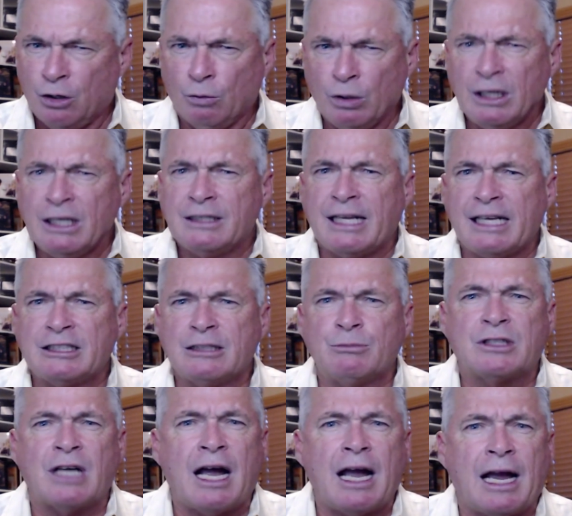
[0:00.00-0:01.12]
Really take some
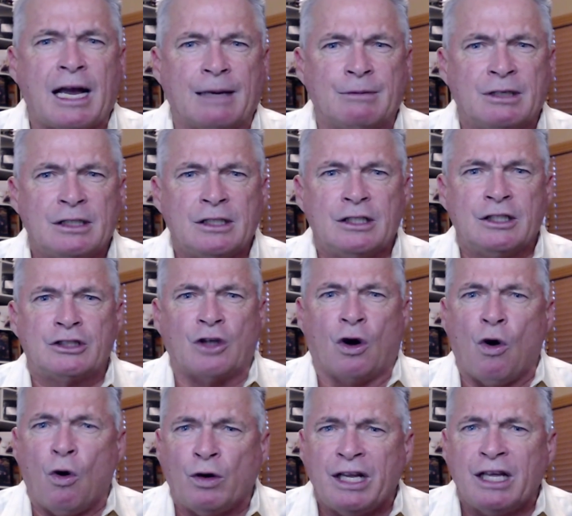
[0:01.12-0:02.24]
time to
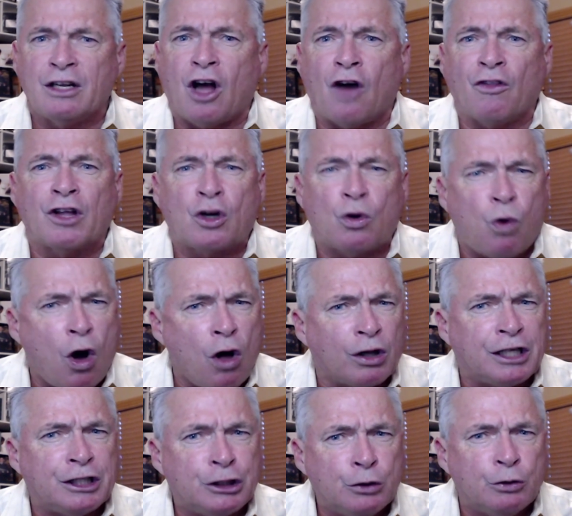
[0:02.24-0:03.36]
hone in on the
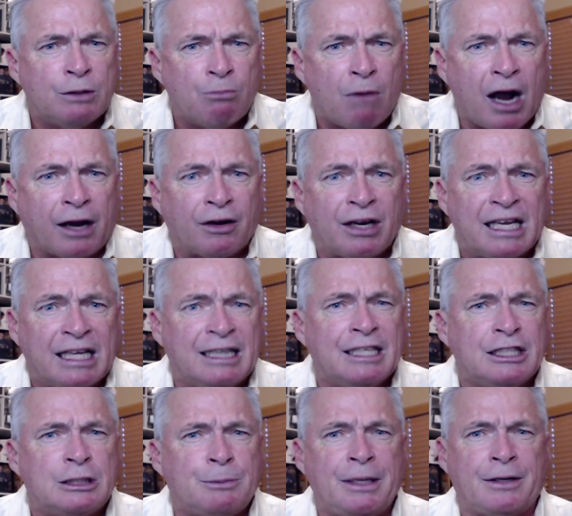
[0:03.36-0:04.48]
qualities you admire in
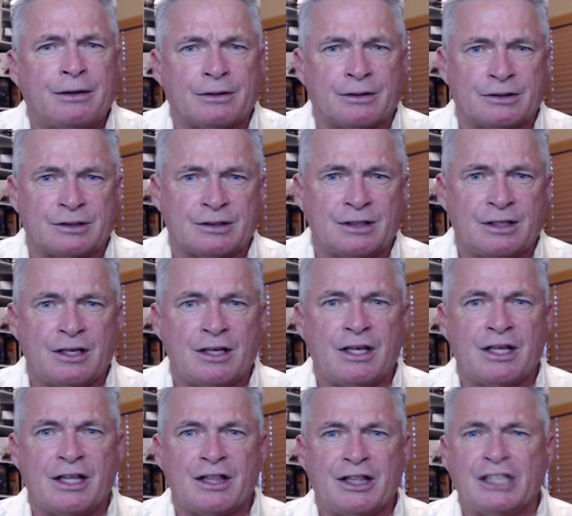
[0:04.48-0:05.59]
these speakers.
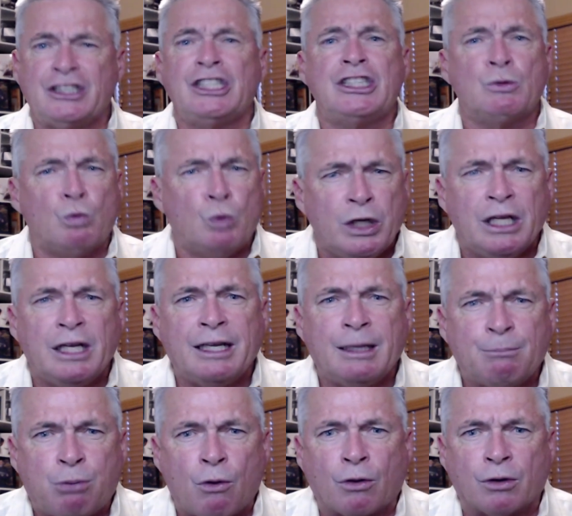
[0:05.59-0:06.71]
This is really
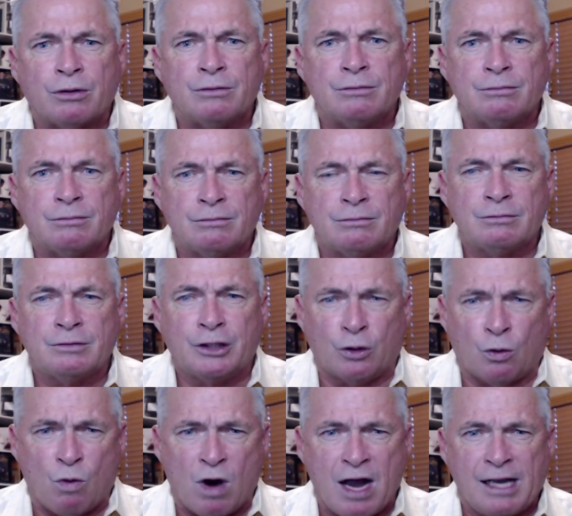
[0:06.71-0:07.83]
important. You know
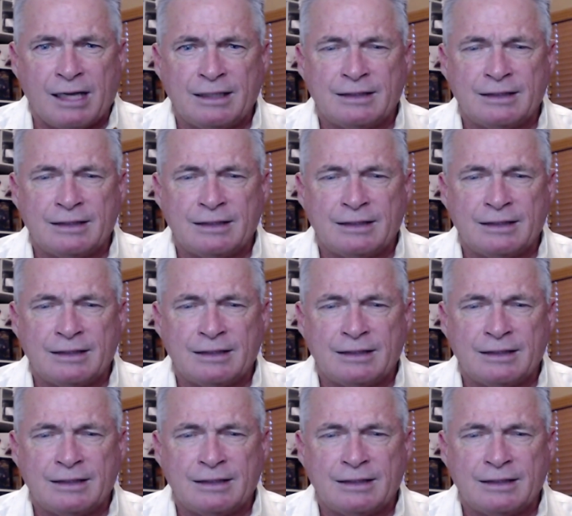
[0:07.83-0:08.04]
why?